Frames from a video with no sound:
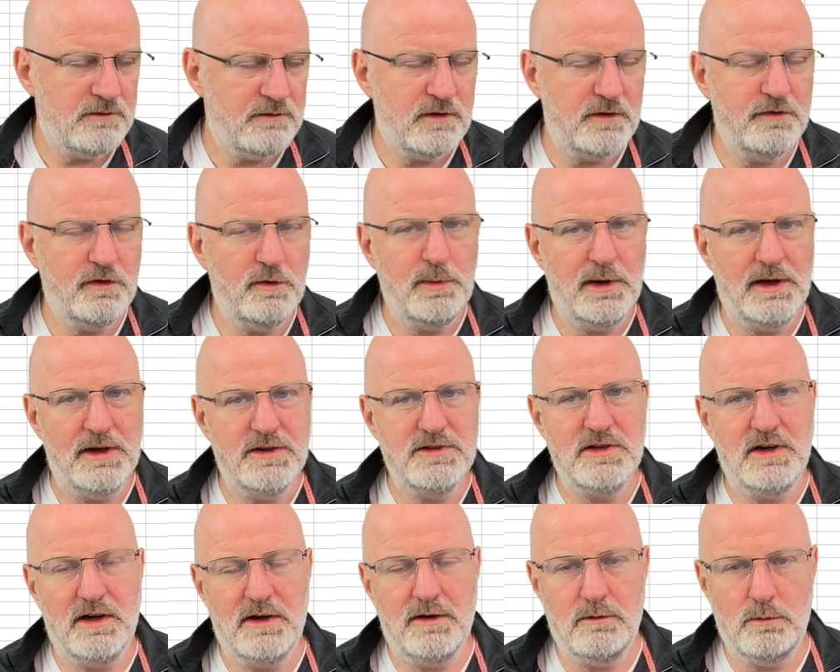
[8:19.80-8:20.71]
If you're familiar
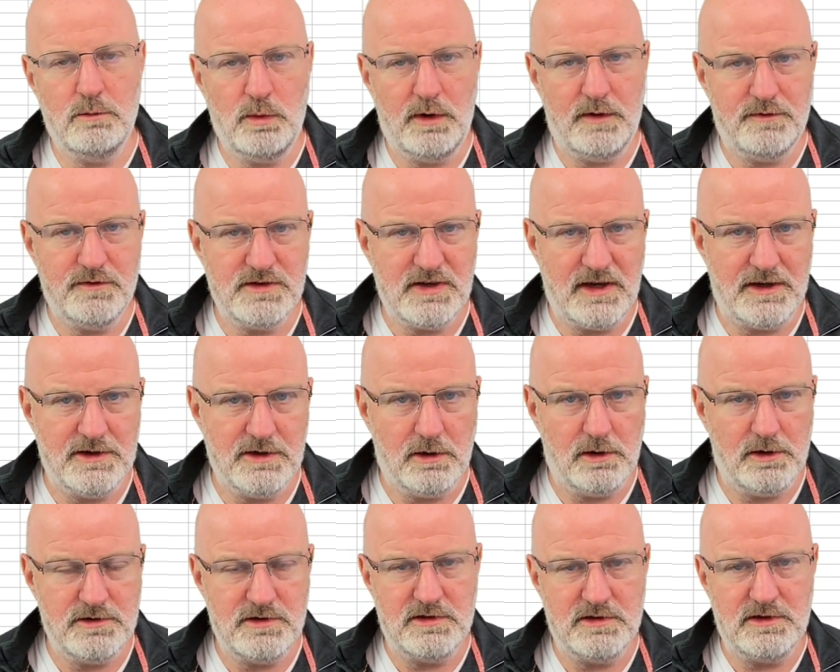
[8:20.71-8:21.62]
with
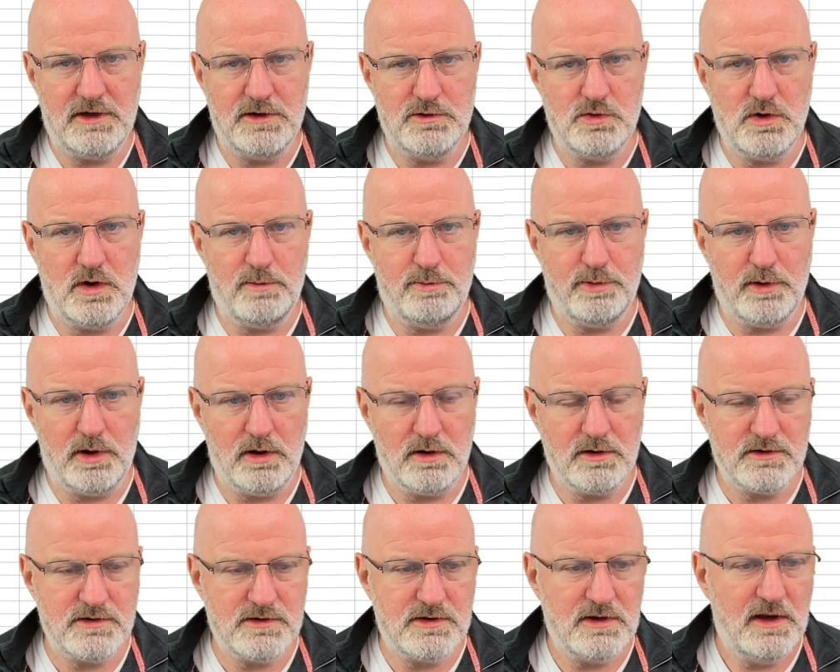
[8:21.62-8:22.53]
technologies like
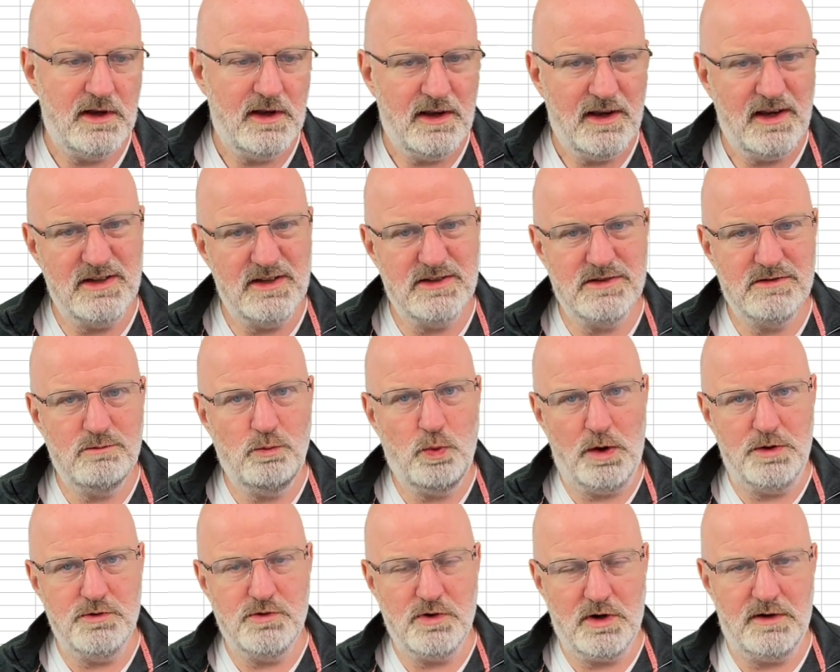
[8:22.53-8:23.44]
Dropbox,
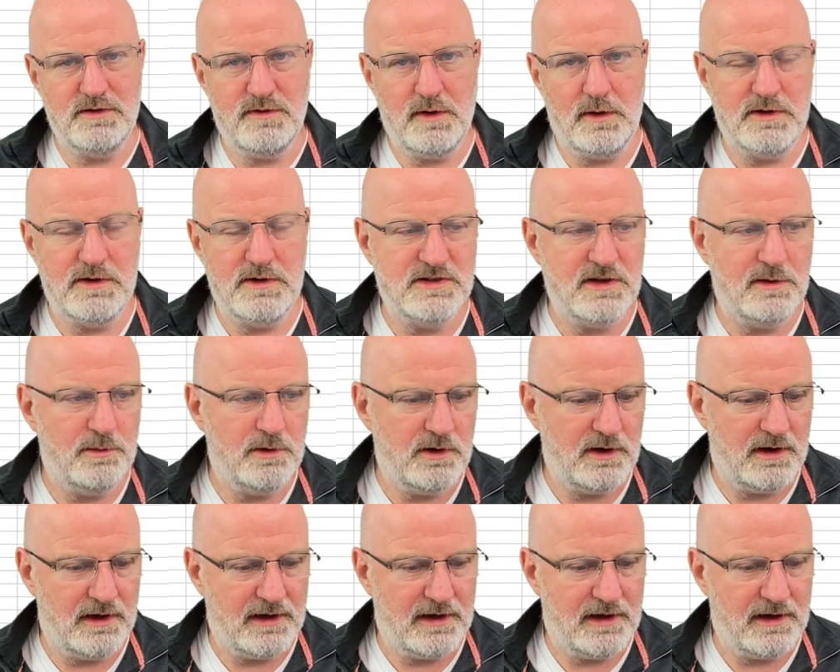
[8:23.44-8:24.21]
OneDrive is very similar.